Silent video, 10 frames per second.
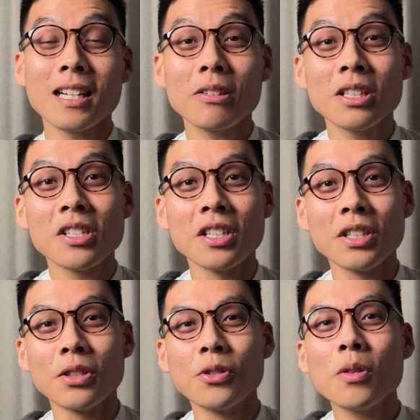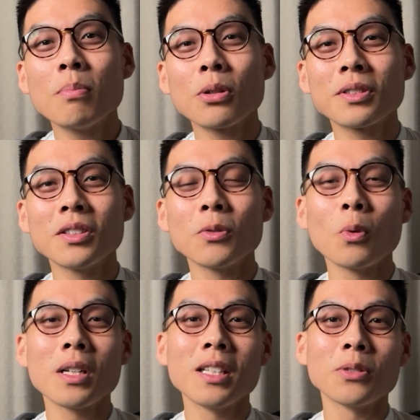As a cloud engineer, you're not boxed into
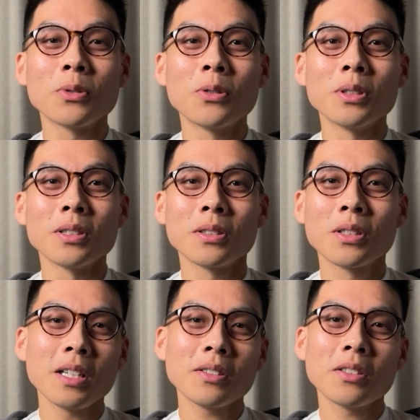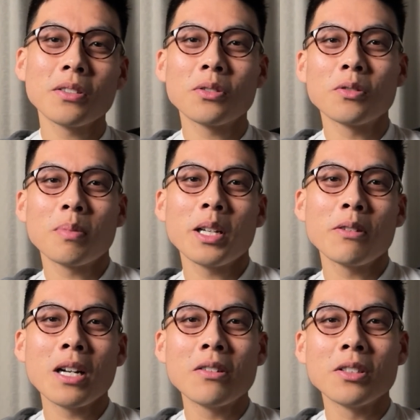one little corner. You get to sort of
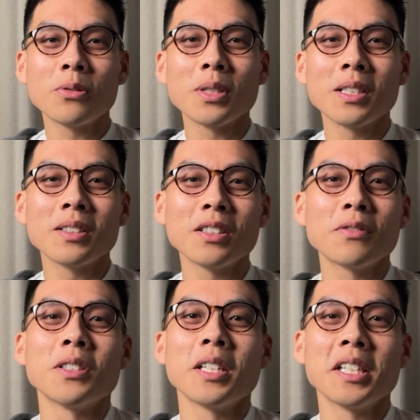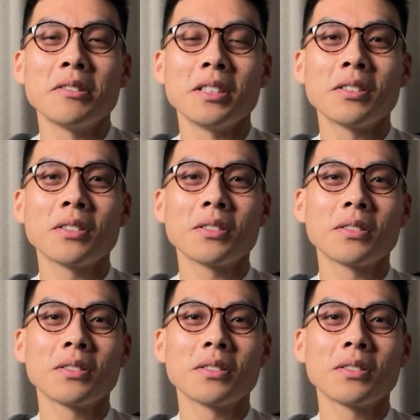play around in all these different areas.